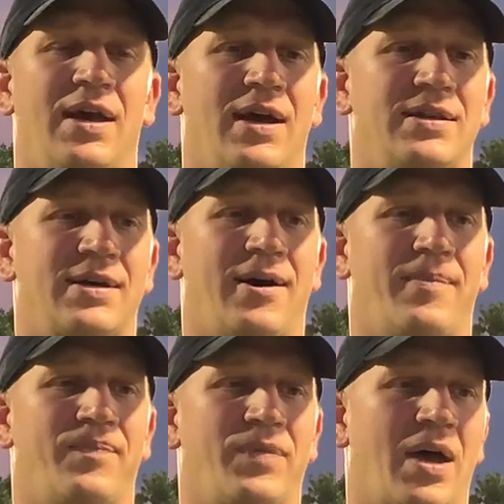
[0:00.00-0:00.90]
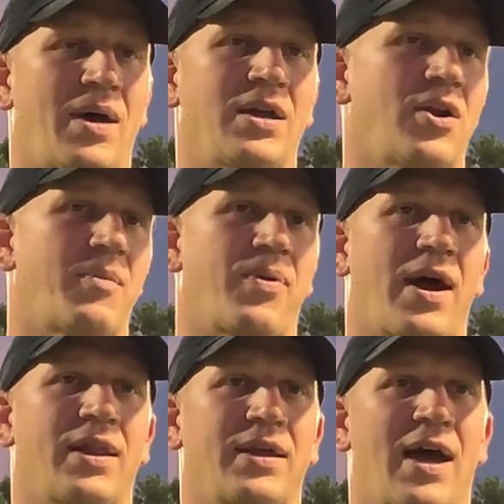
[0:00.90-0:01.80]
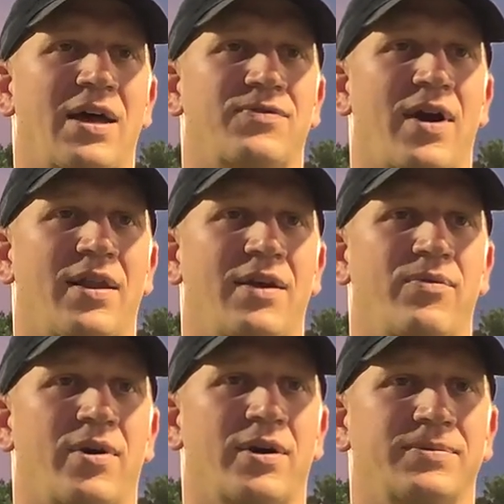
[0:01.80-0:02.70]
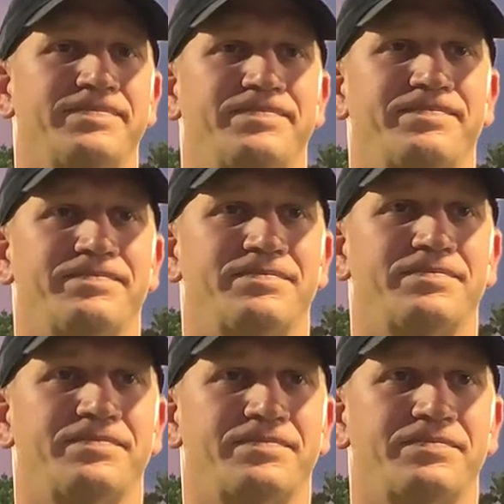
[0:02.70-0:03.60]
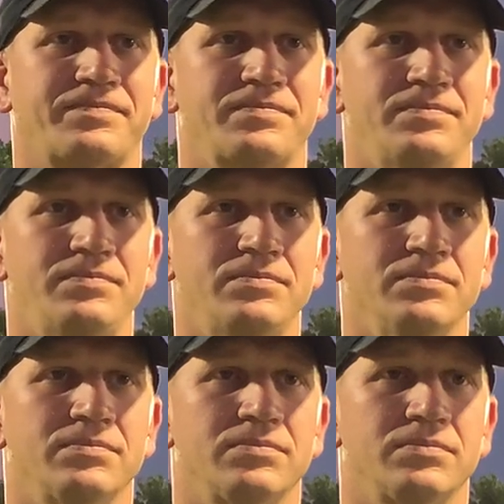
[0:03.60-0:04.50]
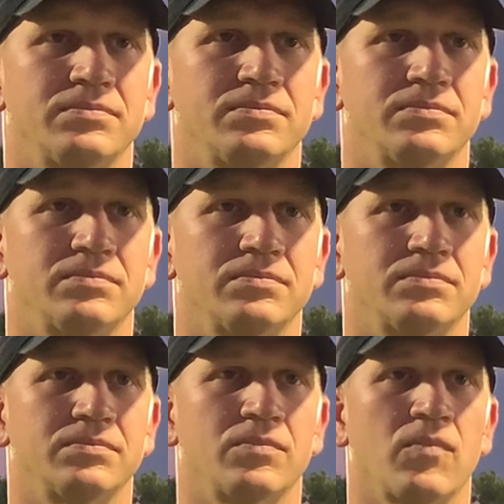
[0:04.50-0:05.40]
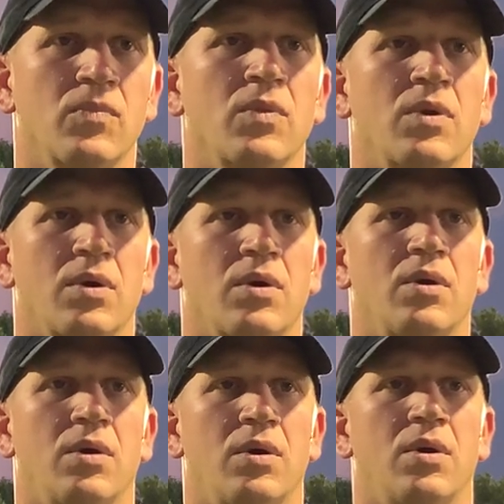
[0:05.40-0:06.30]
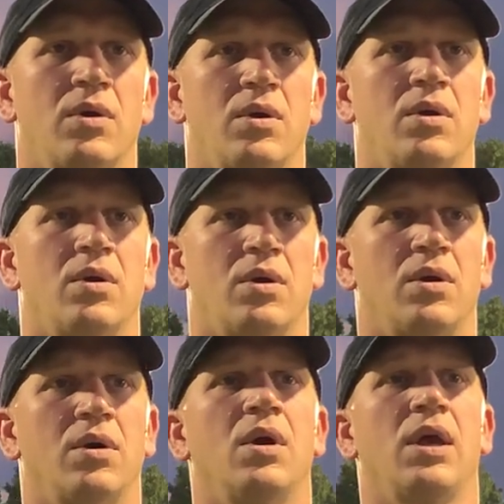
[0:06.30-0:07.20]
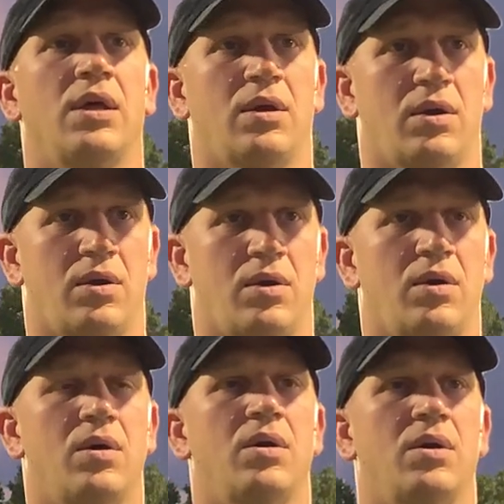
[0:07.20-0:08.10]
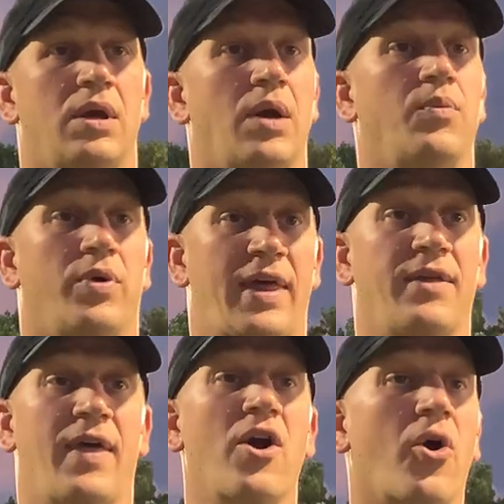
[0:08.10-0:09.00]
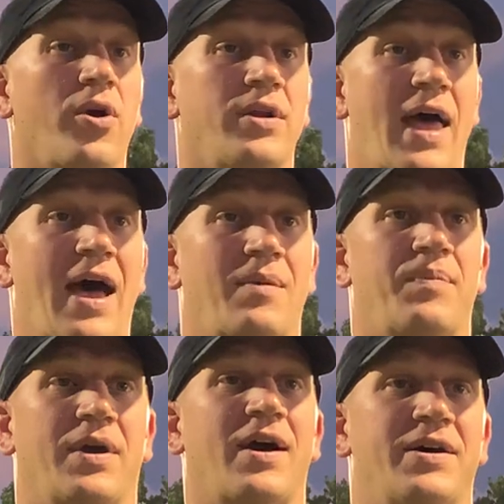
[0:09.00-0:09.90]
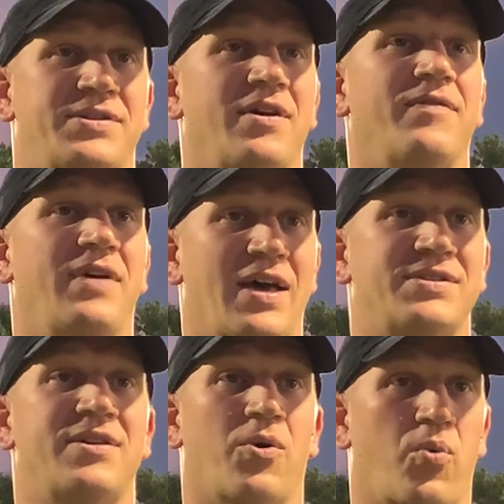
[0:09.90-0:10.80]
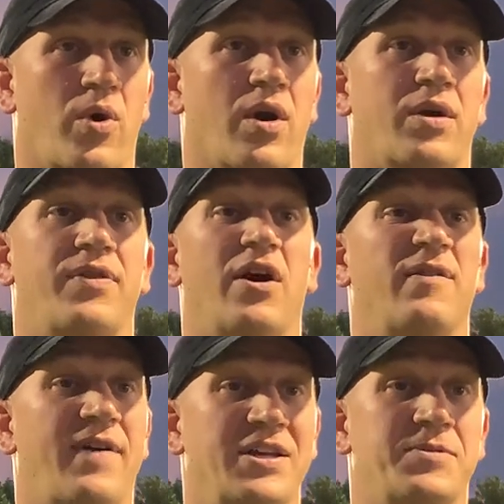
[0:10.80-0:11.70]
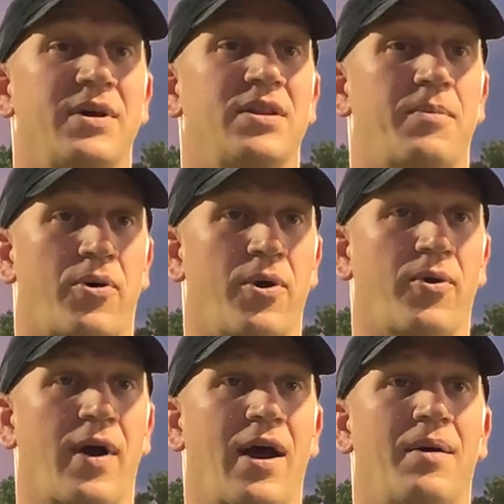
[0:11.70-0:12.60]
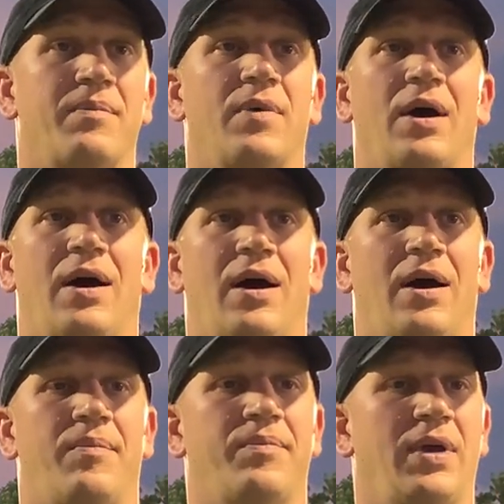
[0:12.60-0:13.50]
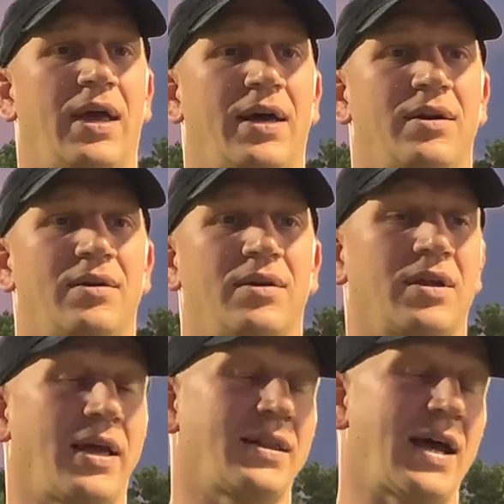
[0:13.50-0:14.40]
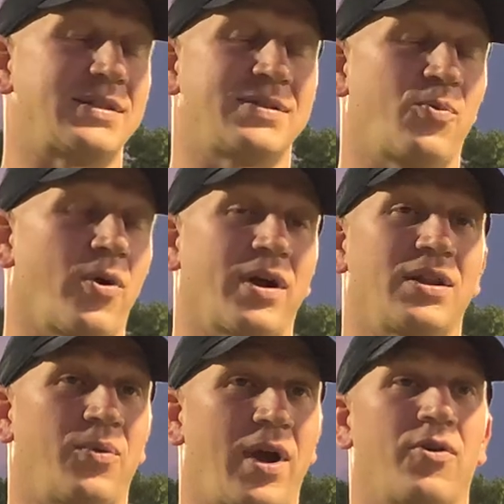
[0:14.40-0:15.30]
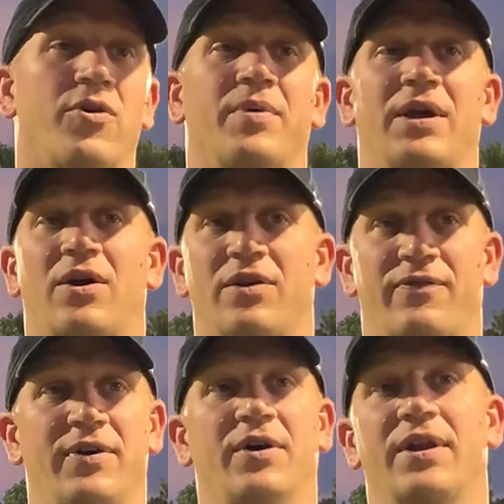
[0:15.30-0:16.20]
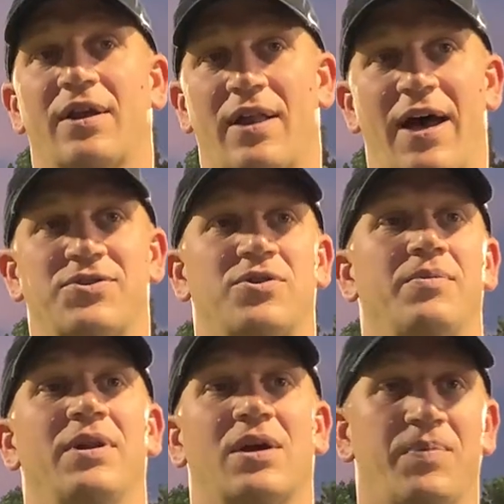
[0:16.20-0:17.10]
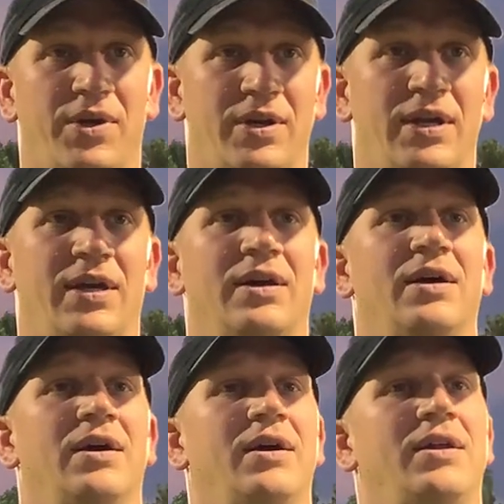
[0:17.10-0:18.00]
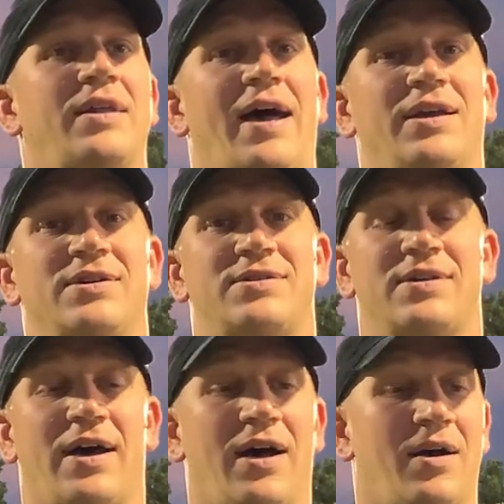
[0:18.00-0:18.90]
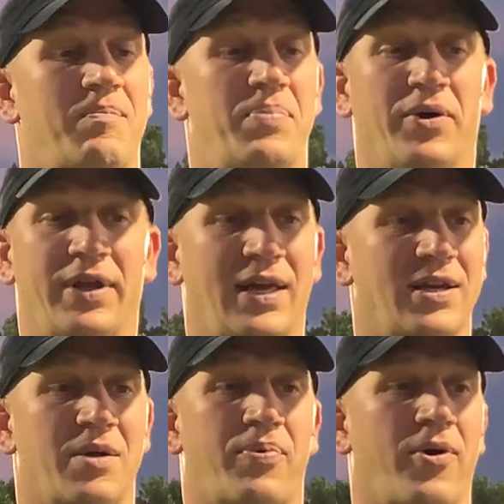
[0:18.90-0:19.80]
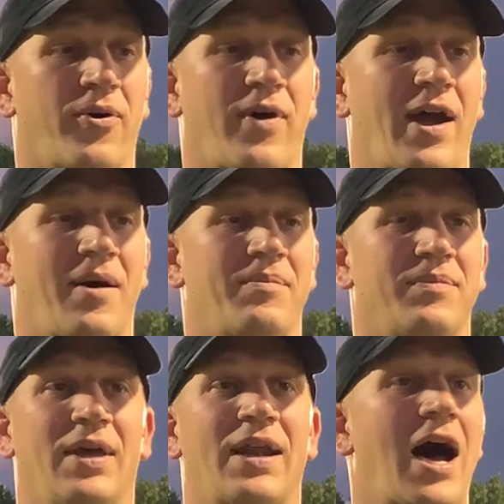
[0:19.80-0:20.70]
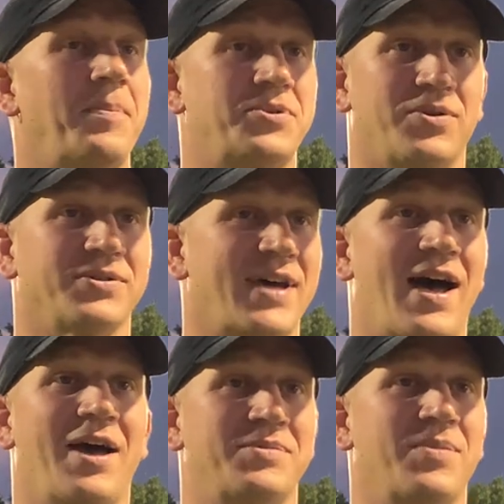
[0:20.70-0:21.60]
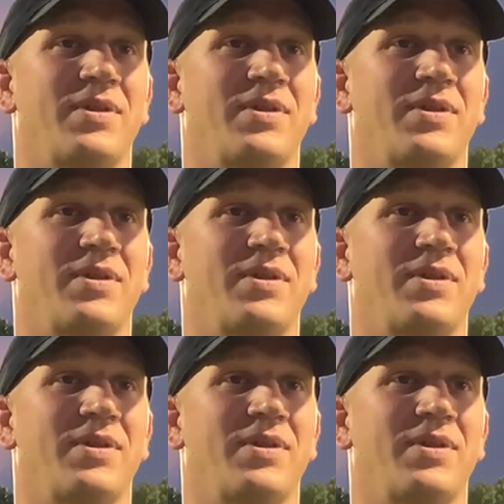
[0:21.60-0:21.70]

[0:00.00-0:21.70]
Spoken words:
And, you know, I'm proud of the guys for how they've worked. Is that why those two were among the first to get their numbers when you did the Ken and Mike? Yeah, well, they earned that because of, yes, their work, their investment in the program, and, like, that's work in the weight room, again, on the field, in the classroom, in the community. That is building into the program in optional times.